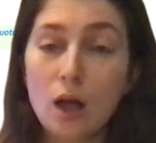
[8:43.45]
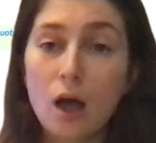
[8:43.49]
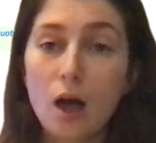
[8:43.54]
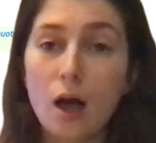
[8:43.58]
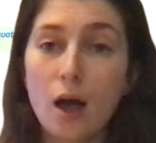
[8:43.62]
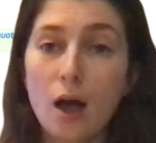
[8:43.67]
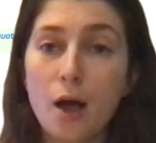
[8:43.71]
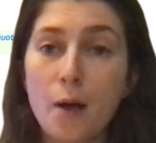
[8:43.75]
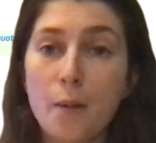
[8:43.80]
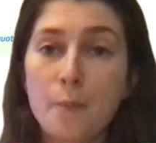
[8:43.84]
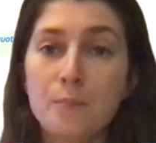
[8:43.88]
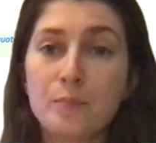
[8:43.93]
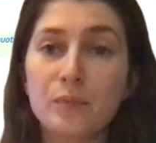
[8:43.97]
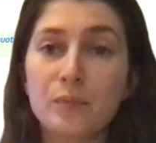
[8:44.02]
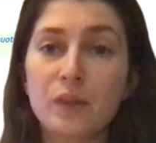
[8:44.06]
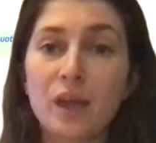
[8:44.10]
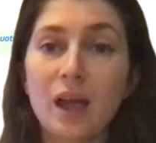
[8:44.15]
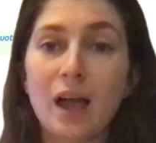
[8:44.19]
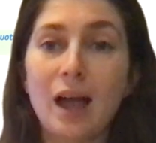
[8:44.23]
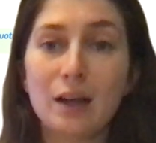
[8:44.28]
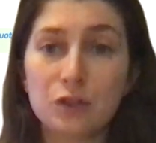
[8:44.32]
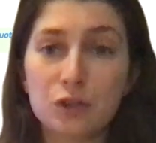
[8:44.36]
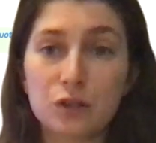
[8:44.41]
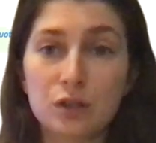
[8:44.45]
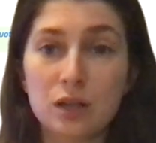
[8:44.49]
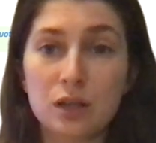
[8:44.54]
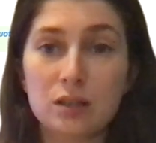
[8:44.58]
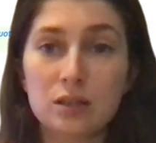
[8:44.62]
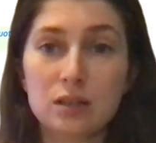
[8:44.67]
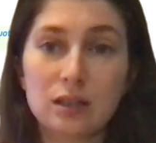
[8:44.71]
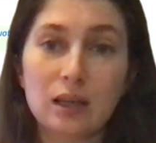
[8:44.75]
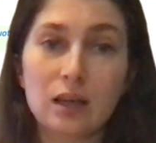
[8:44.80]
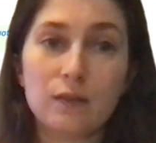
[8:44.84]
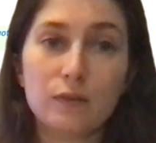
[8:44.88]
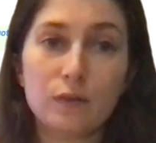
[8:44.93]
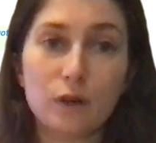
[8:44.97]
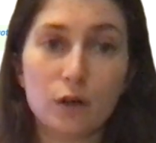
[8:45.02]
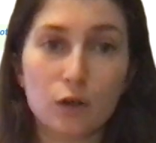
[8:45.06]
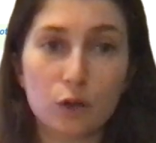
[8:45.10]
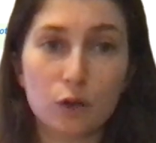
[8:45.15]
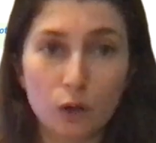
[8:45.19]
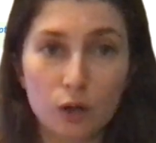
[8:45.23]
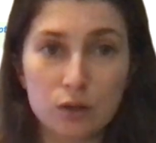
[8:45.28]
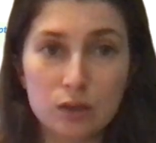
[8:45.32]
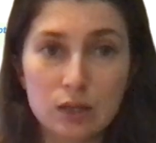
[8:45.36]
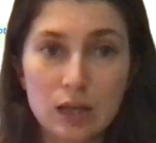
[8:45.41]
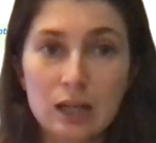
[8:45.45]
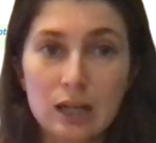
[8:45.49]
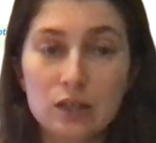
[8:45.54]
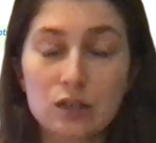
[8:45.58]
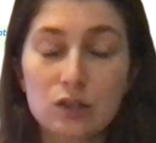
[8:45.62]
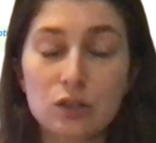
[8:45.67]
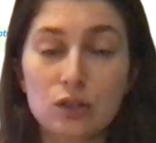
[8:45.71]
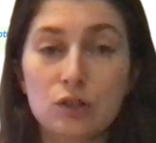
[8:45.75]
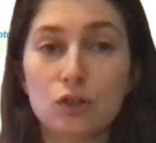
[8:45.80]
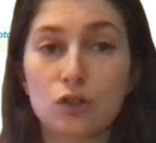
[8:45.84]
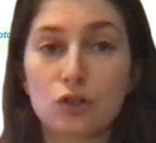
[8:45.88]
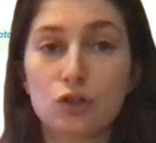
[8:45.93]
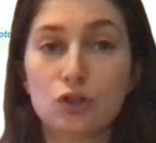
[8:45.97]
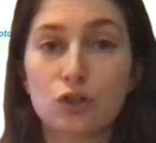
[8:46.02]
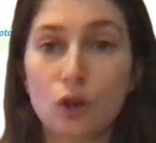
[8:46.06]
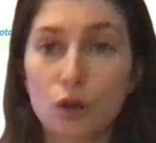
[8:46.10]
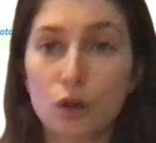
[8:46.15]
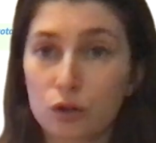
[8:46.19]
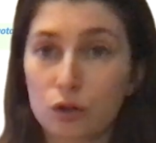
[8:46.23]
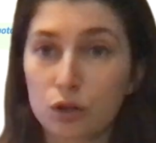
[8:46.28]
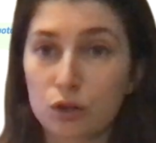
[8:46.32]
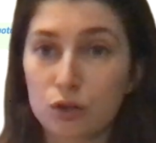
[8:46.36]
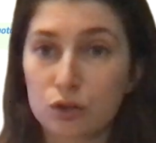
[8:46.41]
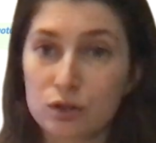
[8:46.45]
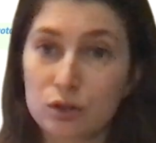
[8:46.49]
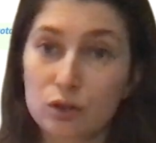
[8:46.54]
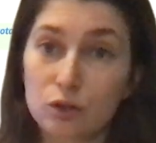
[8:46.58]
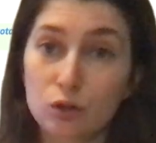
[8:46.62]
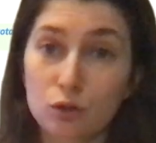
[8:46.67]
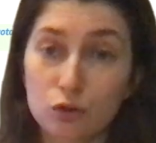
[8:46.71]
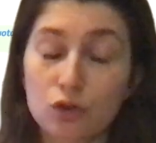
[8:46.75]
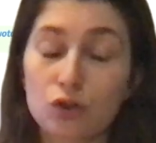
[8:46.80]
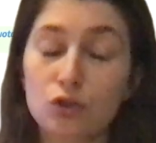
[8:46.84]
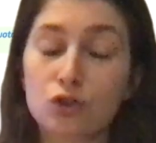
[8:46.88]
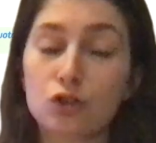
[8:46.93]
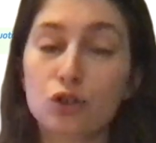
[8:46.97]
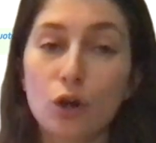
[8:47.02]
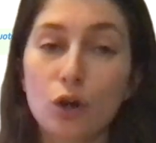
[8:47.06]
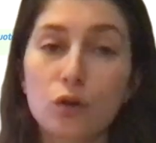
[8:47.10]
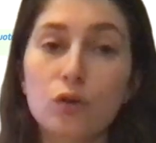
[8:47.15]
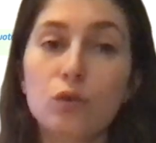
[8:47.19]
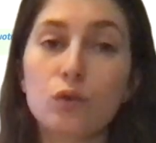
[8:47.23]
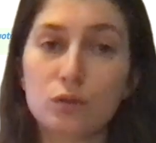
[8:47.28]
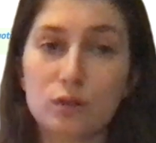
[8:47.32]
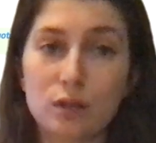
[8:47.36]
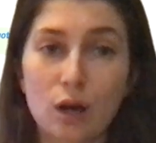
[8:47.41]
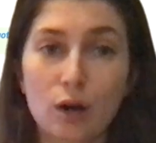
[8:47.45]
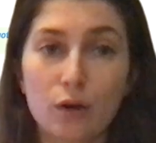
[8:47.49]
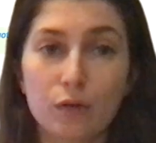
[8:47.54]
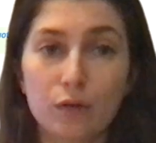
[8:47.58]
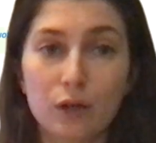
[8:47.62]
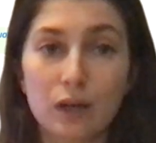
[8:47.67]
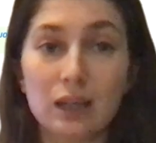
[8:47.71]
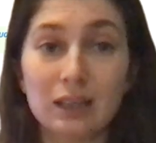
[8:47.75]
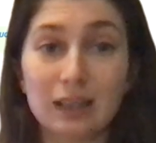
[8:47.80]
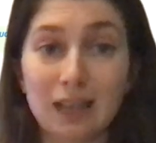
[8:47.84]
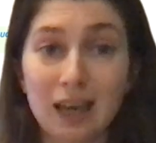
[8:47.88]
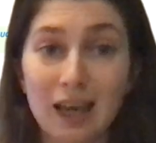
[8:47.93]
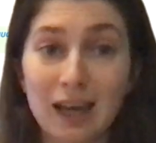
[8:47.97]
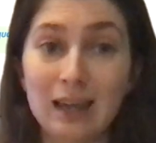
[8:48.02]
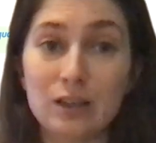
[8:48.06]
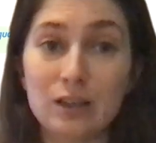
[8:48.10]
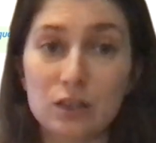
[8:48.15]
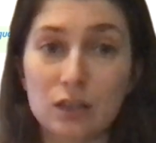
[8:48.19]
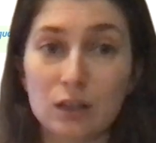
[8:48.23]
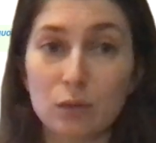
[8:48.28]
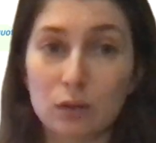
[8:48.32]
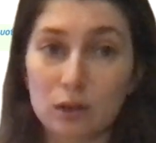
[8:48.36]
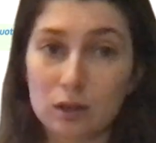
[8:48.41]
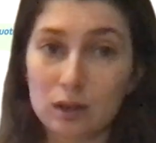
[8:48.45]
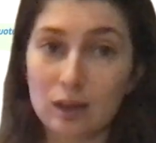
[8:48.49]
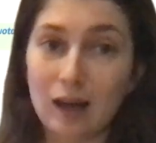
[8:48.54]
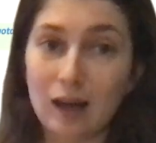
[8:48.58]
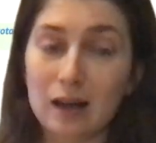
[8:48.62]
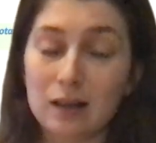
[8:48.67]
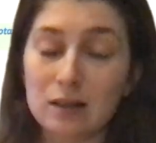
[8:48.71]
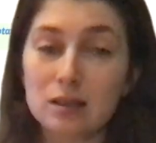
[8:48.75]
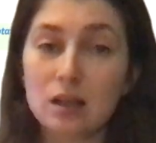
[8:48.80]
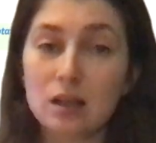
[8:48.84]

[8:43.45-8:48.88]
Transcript: Um, and you need to give a quotation to show you to show yourself engaging with that